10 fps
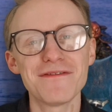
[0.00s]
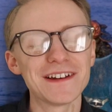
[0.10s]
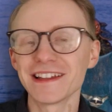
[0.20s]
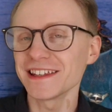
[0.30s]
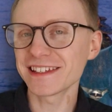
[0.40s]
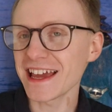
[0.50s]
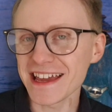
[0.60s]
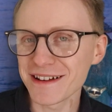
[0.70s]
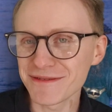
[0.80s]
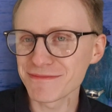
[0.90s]
feel like the
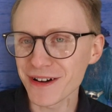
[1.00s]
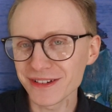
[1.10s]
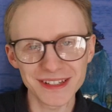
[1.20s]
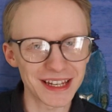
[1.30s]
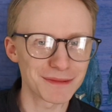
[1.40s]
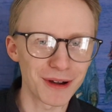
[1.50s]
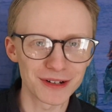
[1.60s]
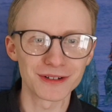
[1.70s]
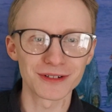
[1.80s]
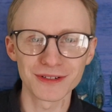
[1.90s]
saying with most six-part
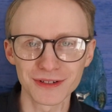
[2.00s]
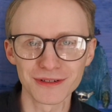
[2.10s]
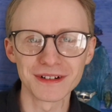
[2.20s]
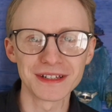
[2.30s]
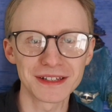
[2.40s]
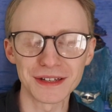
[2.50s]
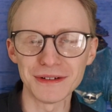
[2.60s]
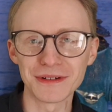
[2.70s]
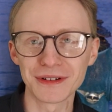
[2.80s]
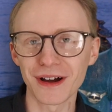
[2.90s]
Doctor Who stories is that
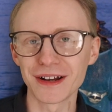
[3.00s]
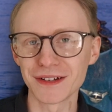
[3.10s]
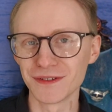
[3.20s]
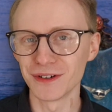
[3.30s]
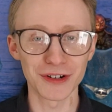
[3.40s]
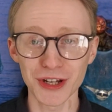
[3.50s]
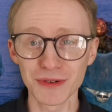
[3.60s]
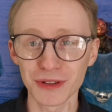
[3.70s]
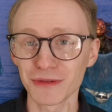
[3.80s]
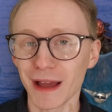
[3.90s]
you could kind of knock 2
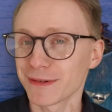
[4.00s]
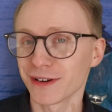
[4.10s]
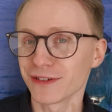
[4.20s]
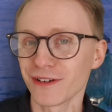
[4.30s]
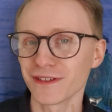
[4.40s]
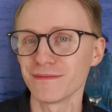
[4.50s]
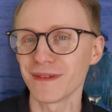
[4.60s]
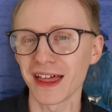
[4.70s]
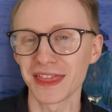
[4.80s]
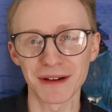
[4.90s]
to 3 episodes off them
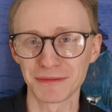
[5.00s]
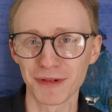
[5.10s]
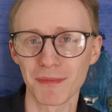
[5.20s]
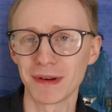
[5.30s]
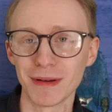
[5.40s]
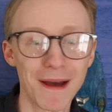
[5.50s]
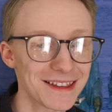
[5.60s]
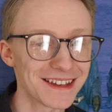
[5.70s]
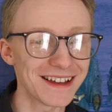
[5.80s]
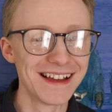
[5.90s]
and they would probably be
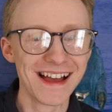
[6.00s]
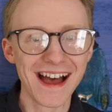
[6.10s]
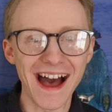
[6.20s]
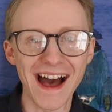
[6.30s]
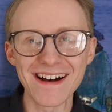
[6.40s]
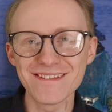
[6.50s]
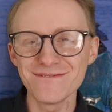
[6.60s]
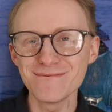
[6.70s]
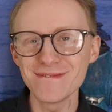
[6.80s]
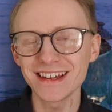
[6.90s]
better.
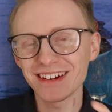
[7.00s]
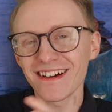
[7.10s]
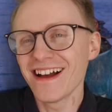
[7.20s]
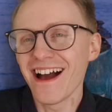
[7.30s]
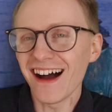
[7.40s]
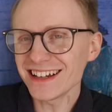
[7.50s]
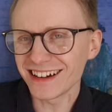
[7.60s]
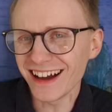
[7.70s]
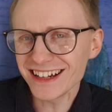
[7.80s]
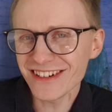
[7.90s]
You know,
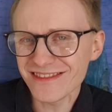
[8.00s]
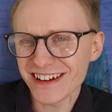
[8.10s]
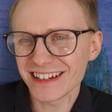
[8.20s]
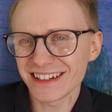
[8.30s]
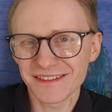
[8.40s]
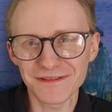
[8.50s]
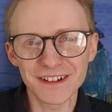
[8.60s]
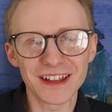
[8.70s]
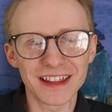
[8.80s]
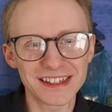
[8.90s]
I don't
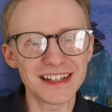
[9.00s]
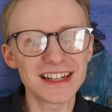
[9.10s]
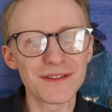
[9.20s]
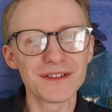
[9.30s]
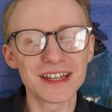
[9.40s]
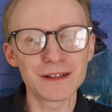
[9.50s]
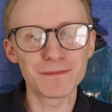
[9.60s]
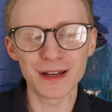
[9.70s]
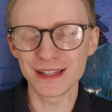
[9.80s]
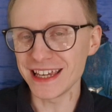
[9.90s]
feel like The Sea Devils is
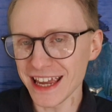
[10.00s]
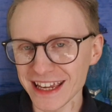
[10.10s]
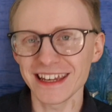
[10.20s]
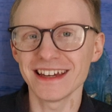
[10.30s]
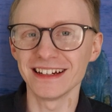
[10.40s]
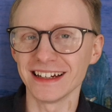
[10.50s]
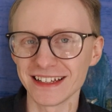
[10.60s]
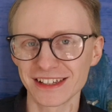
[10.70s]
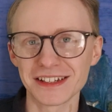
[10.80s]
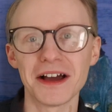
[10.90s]
particularly
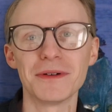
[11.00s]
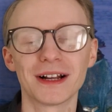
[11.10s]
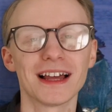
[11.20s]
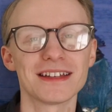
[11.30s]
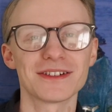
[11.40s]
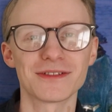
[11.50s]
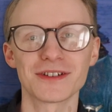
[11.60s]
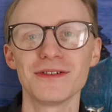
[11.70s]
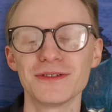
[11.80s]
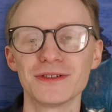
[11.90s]
slow a classic Doctor
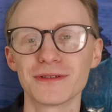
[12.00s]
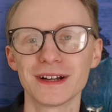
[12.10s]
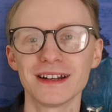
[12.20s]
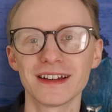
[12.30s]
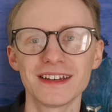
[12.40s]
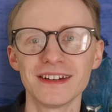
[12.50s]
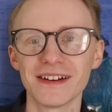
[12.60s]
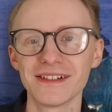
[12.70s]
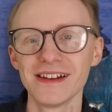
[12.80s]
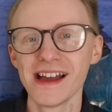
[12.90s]
Who story. Like, you know,